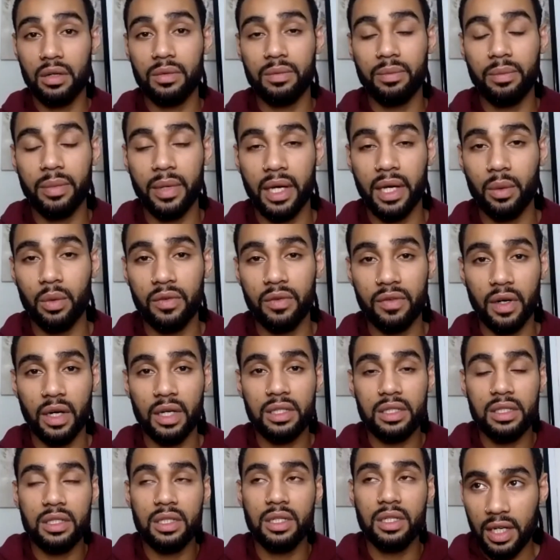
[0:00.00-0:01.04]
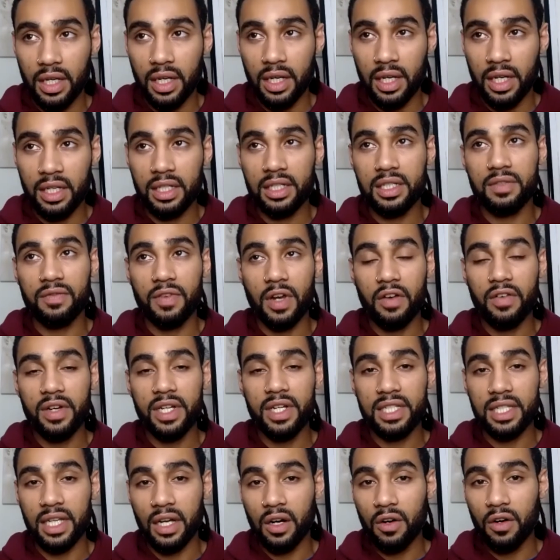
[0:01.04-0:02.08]
bear with us. It's very
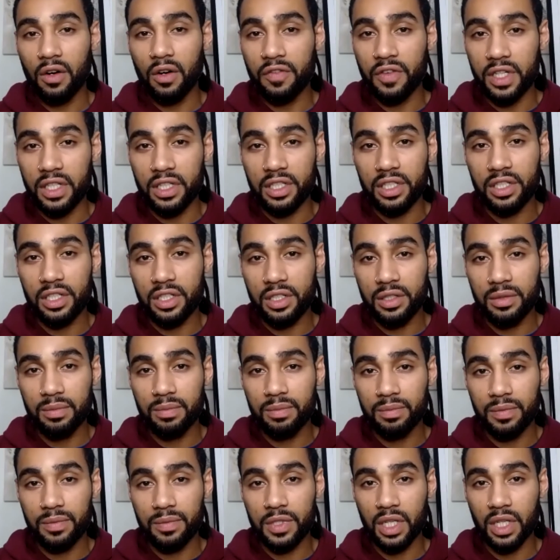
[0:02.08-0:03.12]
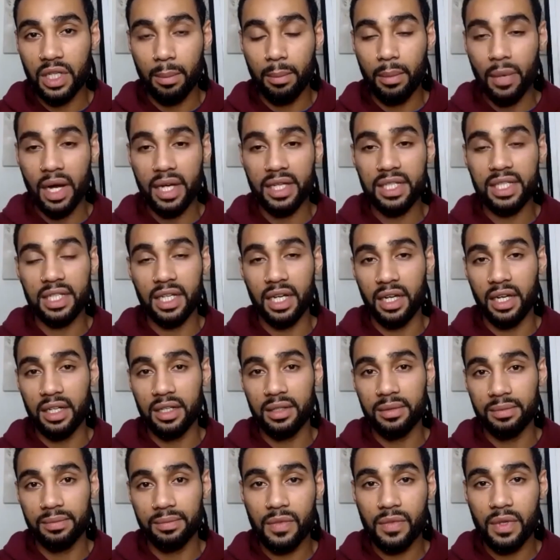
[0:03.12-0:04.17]
selfish, some might say.
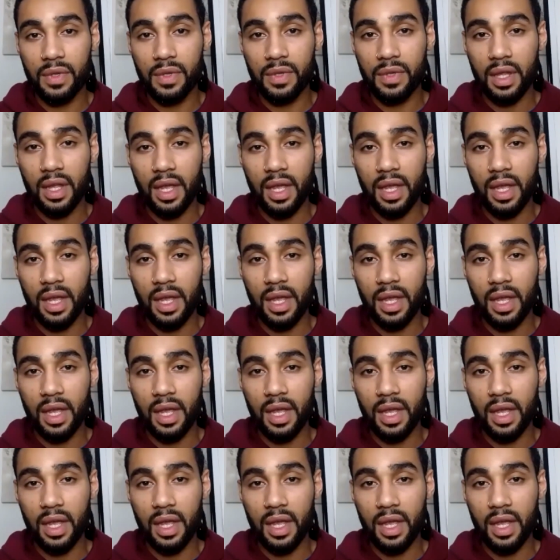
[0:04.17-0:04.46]
And